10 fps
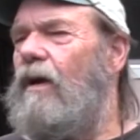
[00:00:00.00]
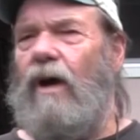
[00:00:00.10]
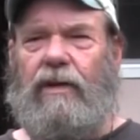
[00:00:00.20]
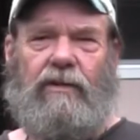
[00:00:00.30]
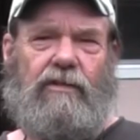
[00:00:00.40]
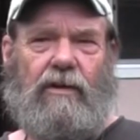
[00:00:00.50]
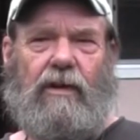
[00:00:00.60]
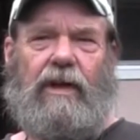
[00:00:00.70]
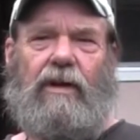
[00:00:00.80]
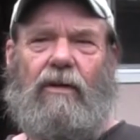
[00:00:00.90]
Guns are
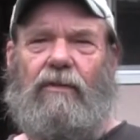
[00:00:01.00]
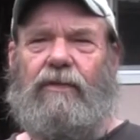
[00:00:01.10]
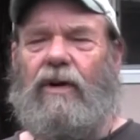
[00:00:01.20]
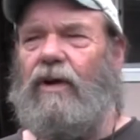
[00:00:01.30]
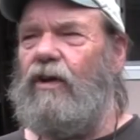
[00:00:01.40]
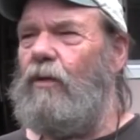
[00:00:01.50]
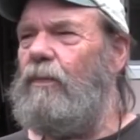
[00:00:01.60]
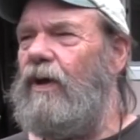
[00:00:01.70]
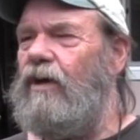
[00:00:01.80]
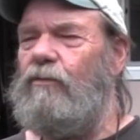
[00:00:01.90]
legal for hunting
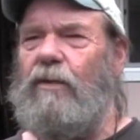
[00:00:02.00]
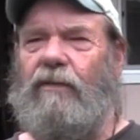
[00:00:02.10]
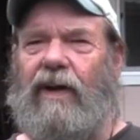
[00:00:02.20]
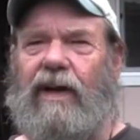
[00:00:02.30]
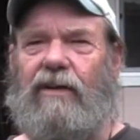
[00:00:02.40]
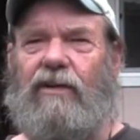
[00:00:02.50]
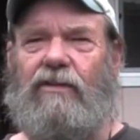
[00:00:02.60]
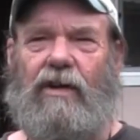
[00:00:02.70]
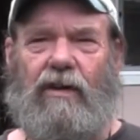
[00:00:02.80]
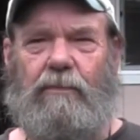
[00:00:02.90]
pigs, provided
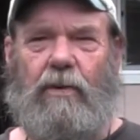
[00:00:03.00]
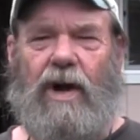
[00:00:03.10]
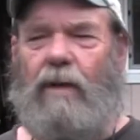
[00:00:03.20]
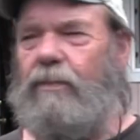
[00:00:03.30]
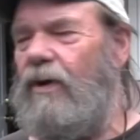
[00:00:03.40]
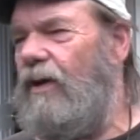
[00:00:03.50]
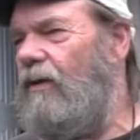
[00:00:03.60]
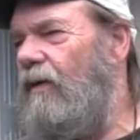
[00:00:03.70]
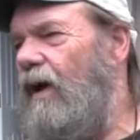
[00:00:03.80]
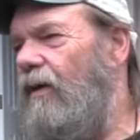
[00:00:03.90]
there's enough property
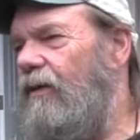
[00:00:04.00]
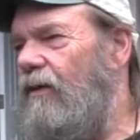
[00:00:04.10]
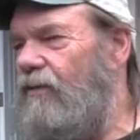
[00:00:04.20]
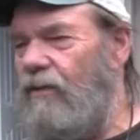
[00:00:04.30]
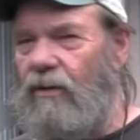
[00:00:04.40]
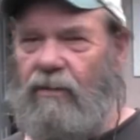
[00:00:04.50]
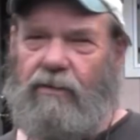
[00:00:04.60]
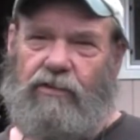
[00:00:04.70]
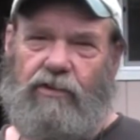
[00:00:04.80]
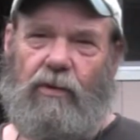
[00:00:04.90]
around, and so
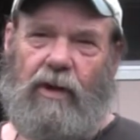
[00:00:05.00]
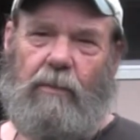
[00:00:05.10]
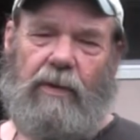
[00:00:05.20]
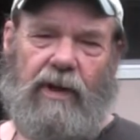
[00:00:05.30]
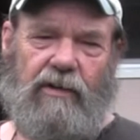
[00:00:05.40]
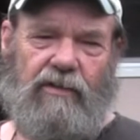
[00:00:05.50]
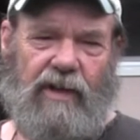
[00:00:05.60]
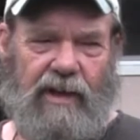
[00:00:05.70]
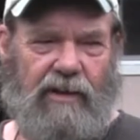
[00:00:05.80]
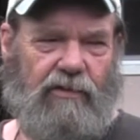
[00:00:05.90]
shooting pigs
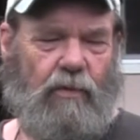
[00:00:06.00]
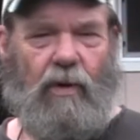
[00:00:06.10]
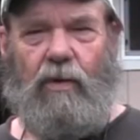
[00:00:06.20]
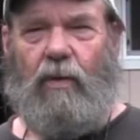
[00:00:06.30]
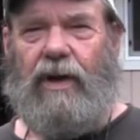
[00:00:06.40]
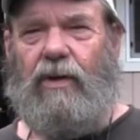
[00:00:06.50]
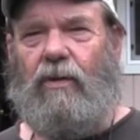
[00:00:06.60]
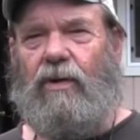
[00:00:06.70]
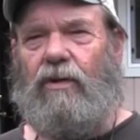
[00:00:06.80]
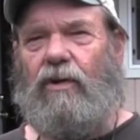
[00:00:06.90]
is one way you
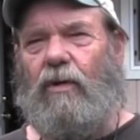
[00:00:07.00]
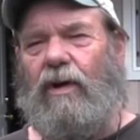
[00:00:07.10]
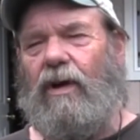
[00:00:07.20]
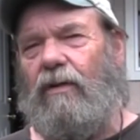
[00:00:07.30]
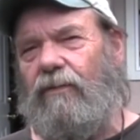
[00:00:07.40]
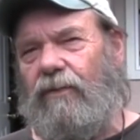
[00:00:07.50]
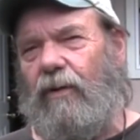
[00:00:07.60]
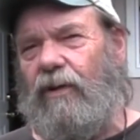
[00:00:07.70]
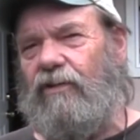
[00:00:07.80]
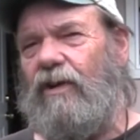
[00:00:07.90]
can do it.
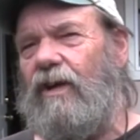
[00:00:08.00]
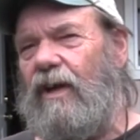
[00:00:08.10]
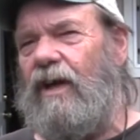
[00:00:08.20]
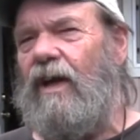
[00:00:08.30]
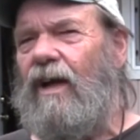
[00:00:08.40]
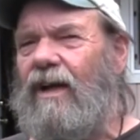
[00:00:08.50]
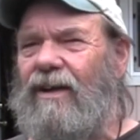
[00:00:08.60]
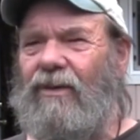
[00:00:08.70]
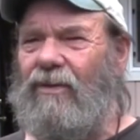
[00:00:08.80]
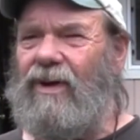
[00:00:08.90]
Unfortunately,
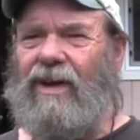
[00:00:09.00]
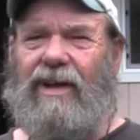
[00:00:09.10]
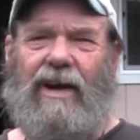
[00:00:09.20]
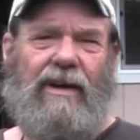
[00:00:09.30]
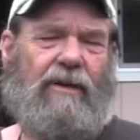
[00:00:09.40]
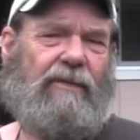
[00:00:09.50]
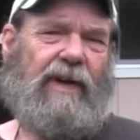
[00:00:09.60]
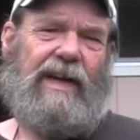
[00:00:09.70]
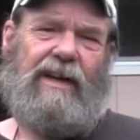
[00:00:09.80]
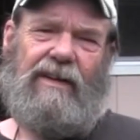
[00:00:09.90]
they're really hard to
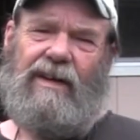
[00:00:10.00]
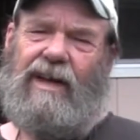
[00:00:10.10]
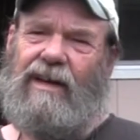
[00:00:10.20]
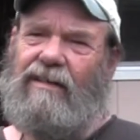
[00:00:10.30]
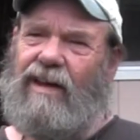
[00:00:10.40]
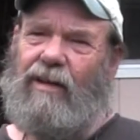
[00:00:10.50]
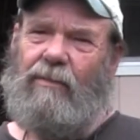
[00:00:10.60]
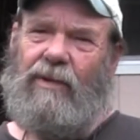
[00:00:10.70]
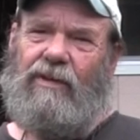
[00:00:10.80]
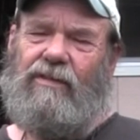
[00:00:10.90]
find in the daytime,
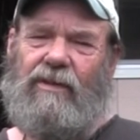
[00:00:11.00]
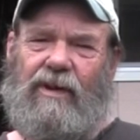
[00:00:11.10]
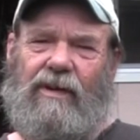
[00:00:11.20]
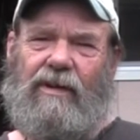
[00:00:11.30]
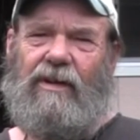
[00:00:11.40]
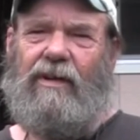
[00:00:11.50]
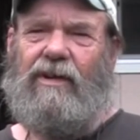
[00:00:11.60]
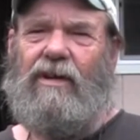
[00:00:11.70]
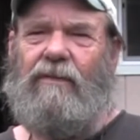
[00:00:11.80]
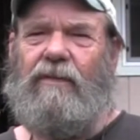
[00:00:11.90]
and so they're a
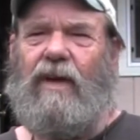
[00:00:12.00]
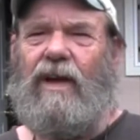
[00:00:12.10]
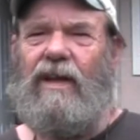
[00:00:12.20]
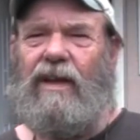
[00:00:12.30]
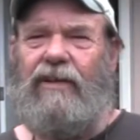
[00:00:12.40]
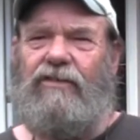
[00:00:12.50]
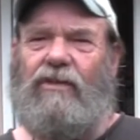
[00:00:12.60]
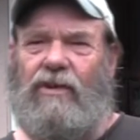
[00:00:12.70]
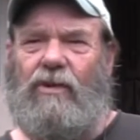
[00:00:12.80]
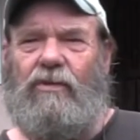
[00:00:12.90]
tough thing unless
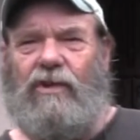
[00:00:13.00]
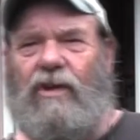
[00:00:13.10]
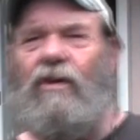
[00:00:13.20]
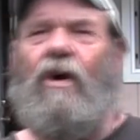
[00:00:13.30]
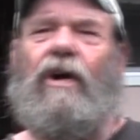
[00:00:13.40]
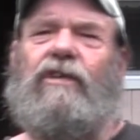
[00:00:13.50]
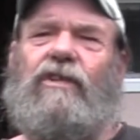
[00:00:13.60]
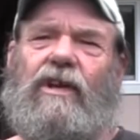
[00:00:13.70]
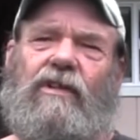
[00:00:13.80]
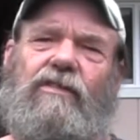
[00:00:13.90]
you're using dogs
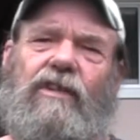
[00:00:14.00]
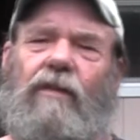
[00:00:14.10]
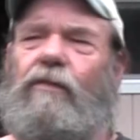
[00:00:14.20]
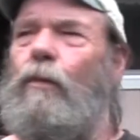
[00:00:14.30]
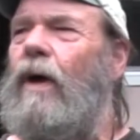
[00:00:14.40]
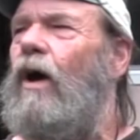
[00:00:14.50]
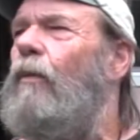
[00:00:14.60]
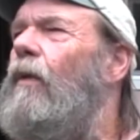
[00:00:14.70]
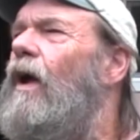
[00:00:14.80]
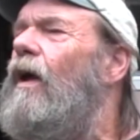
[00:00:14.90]
that can sniff them out.